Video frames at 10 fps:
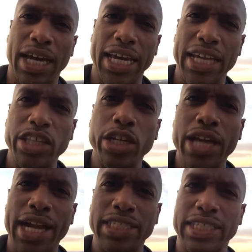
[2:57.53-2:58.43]
in the
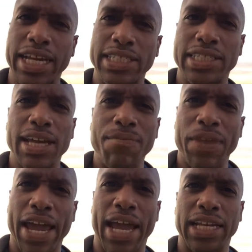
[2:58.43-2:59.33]
United States
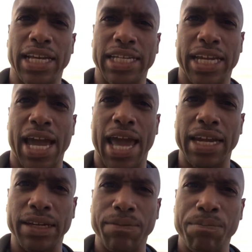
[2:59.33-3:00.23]
and in Canada.